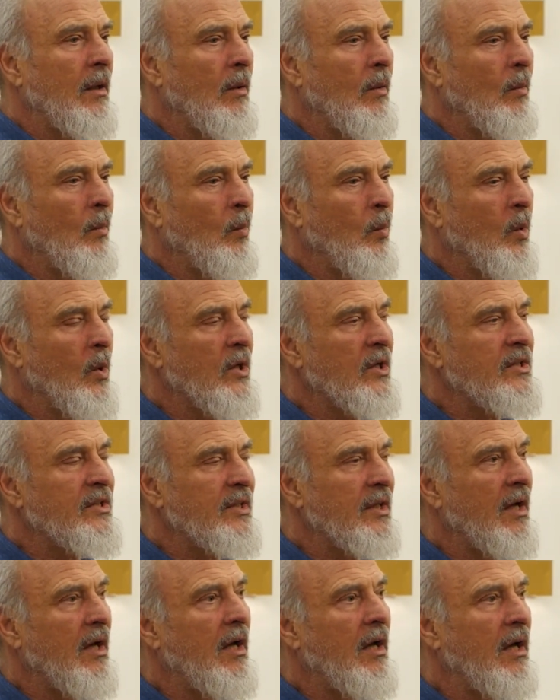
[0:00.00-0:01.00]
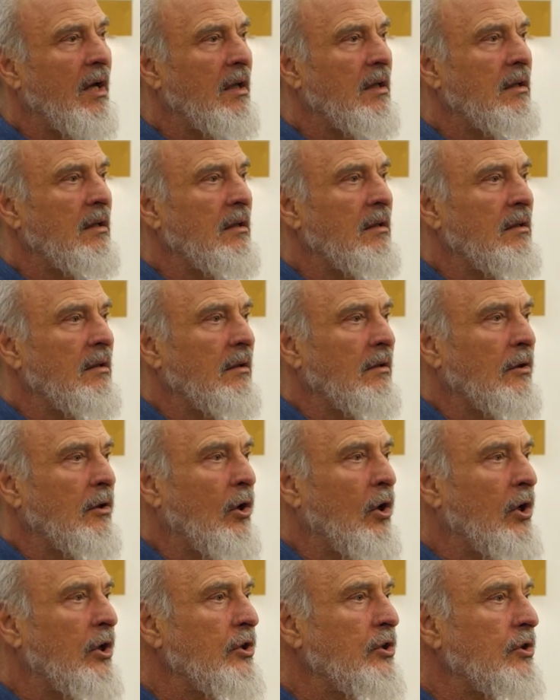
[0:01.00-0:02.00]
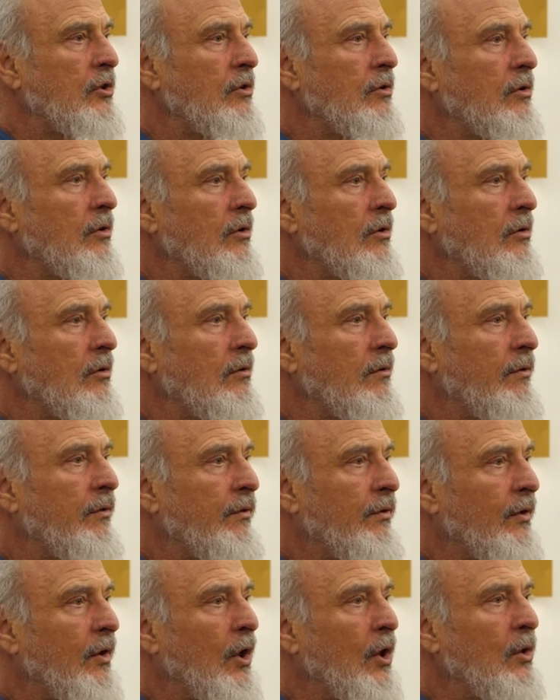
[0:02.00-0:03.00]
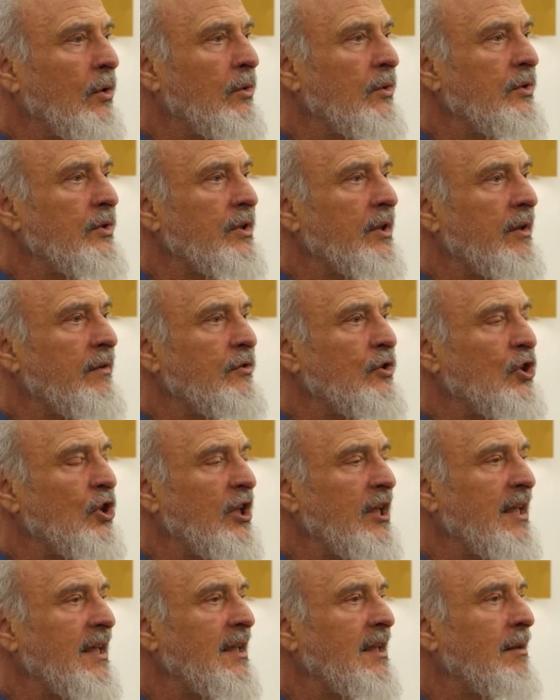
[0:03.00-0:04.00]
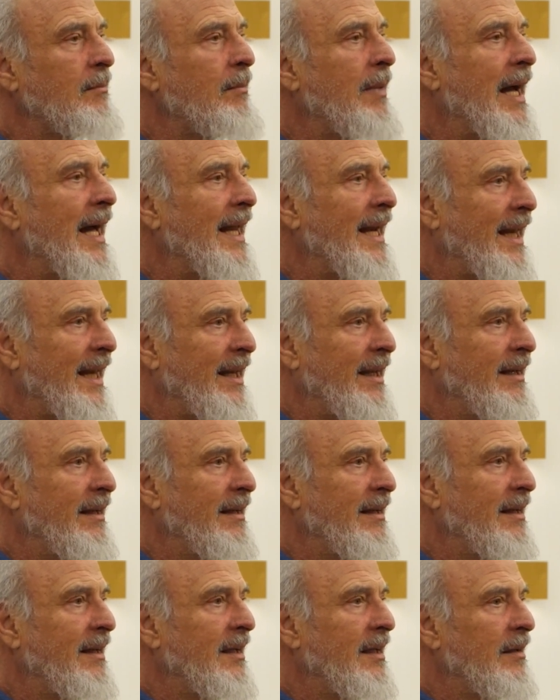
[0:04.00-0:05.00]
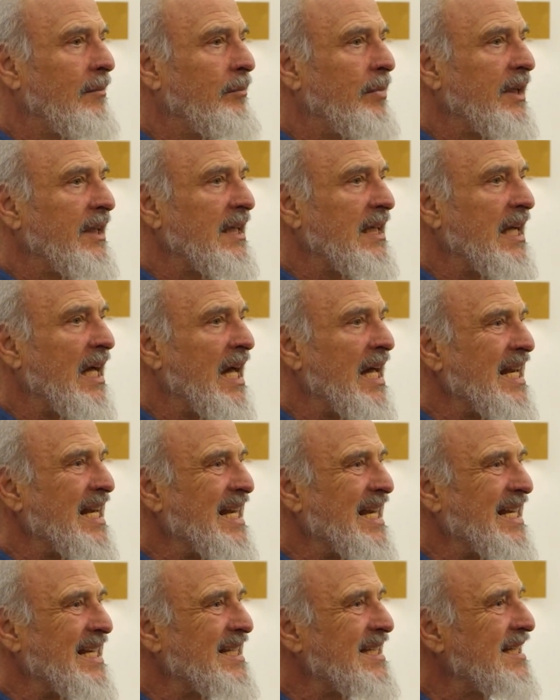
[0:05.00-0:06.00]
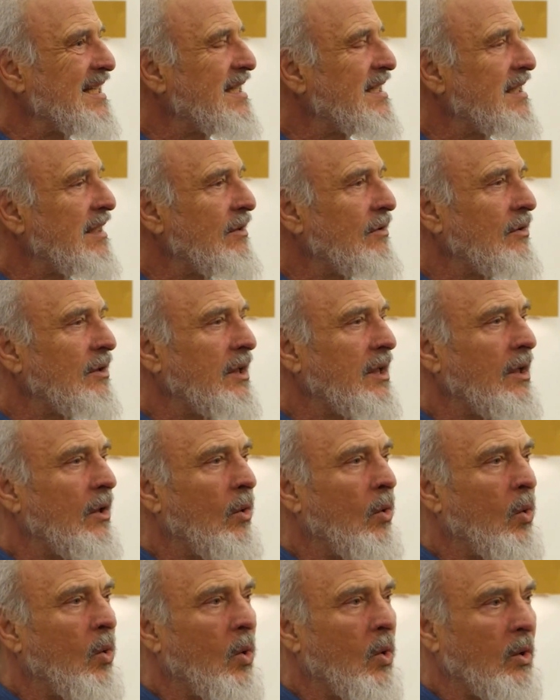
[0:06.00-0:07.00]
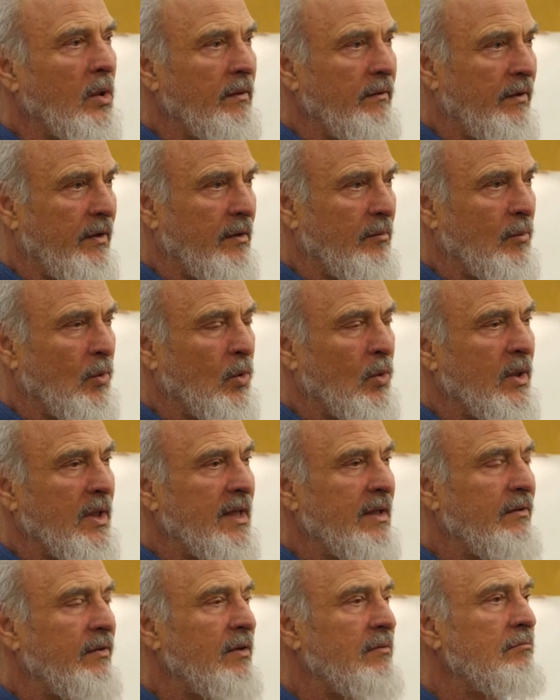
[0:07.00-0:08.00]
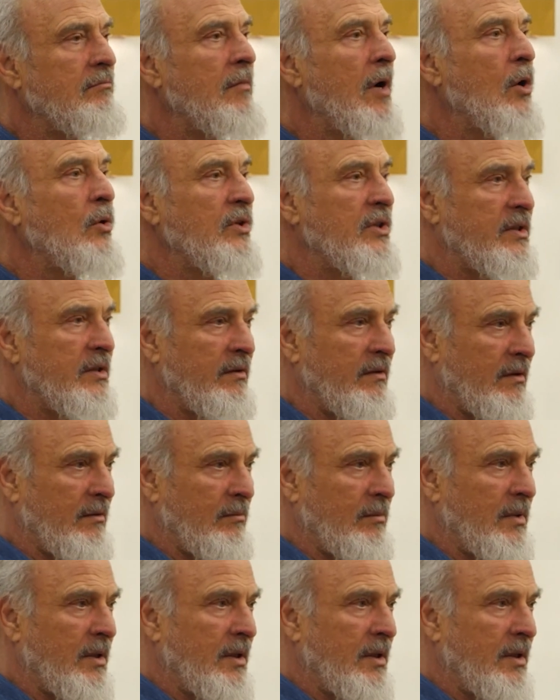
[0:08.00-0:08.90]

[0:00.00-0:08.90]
works on the larger flows of qi in the body, but not necessarily all of them or even most of them.